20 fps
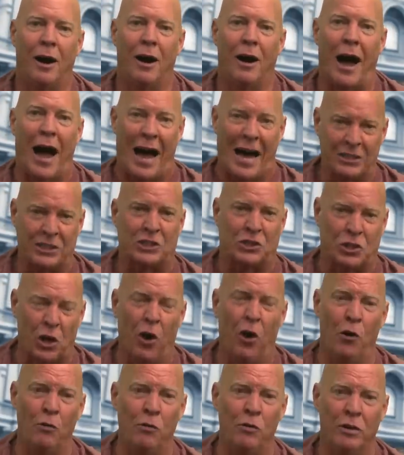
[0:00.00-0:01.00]
I
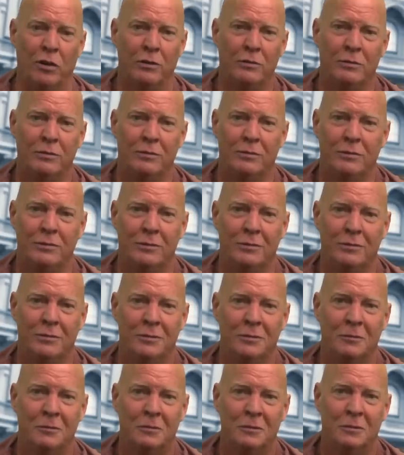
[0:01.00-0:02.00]
sued
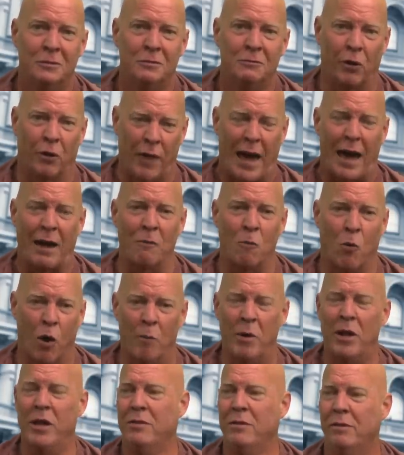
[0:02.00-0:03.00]
for that
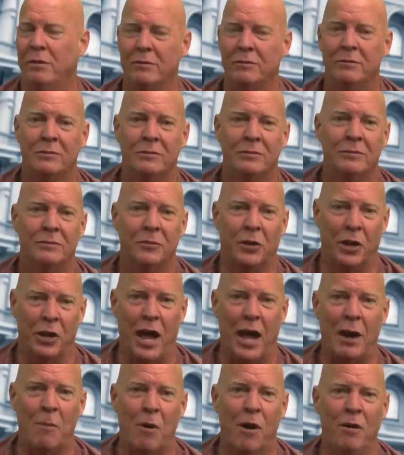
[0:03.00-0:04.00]
woman, the
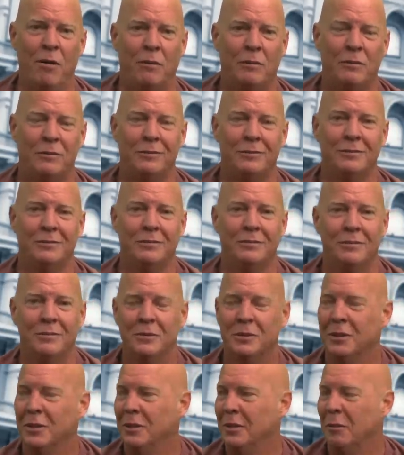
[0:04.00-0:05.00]
neighbor.
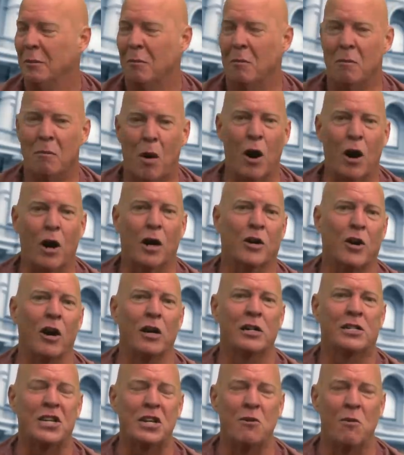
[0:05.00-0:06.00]
Mark
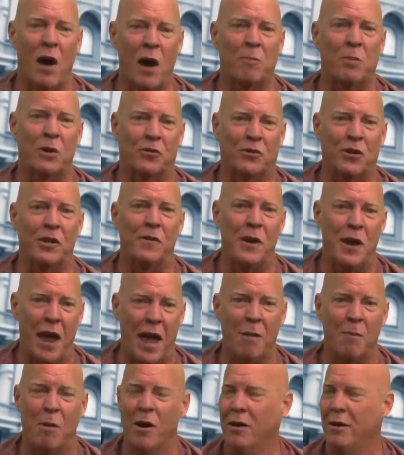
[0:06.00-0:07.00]
Arson represented the
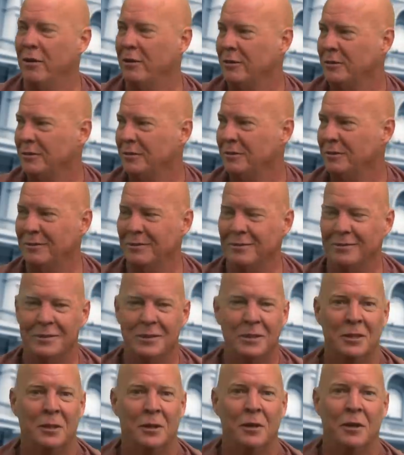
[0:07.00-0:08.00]
neighbor.
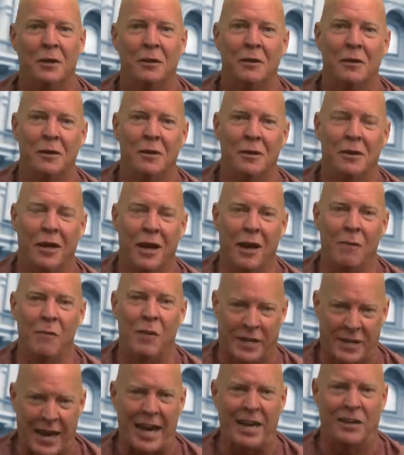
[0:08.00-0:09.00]
And the
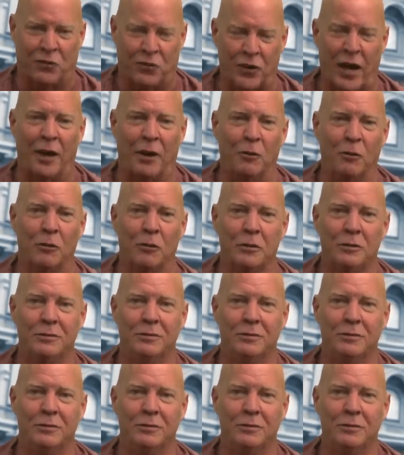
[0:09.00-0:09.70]
case settled.